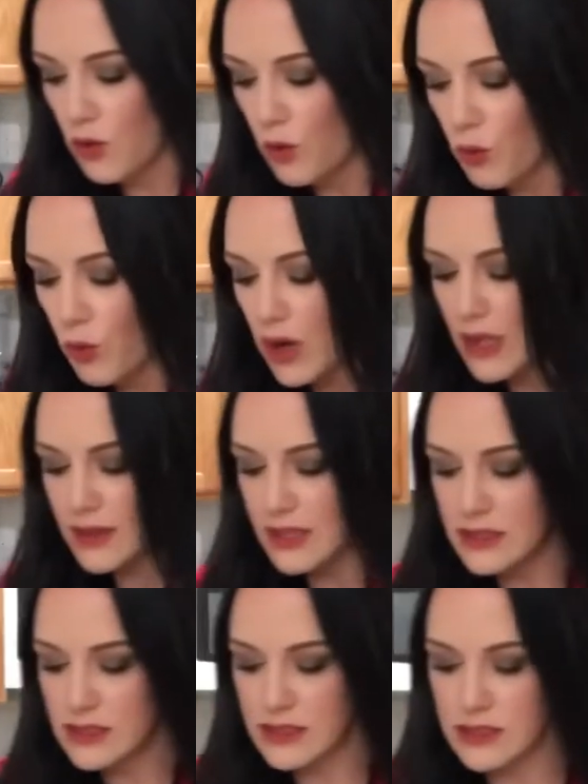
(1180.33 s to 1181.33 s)
want
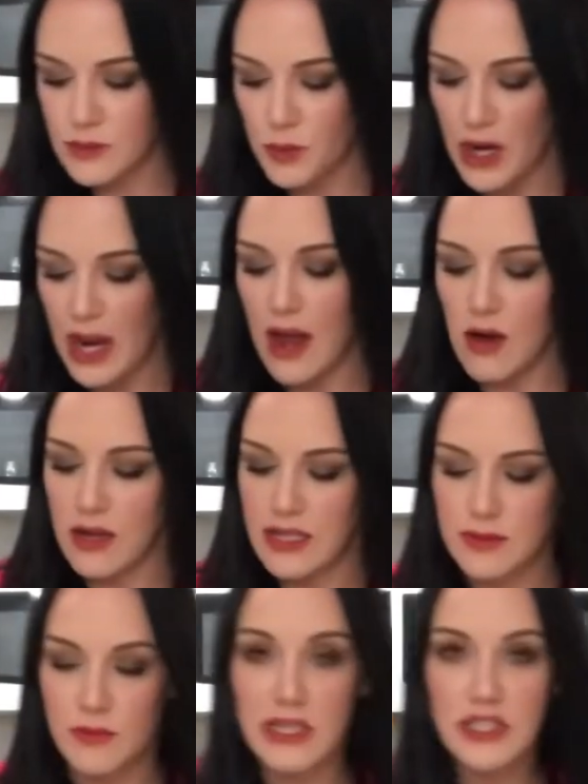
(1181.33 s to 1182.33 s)
this to spread out as
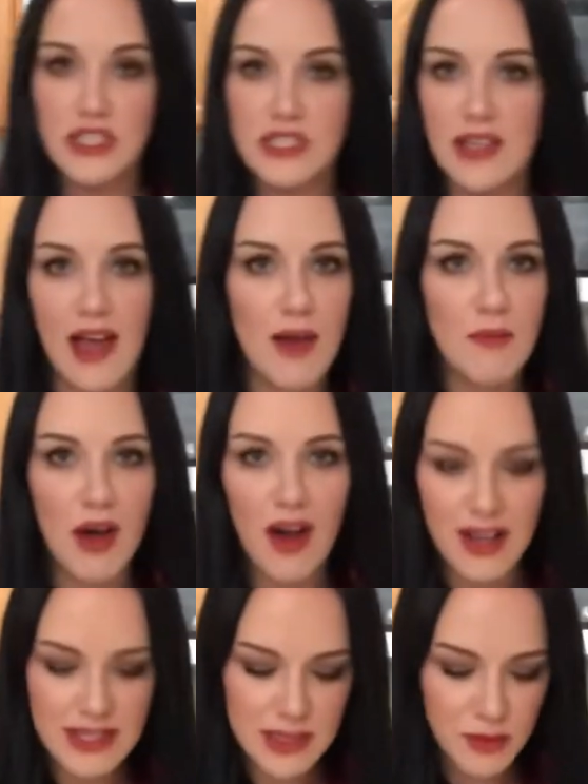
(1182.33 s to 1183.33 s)
much as I
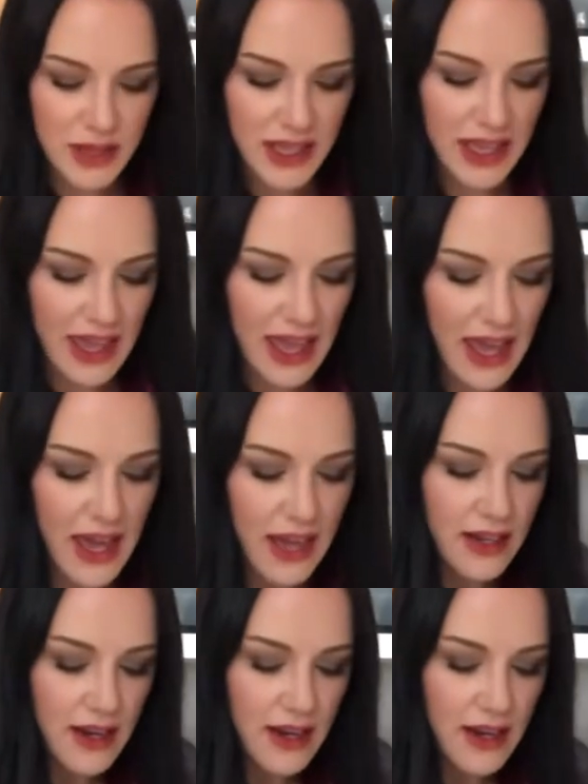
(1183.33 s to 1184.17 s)
possibly can.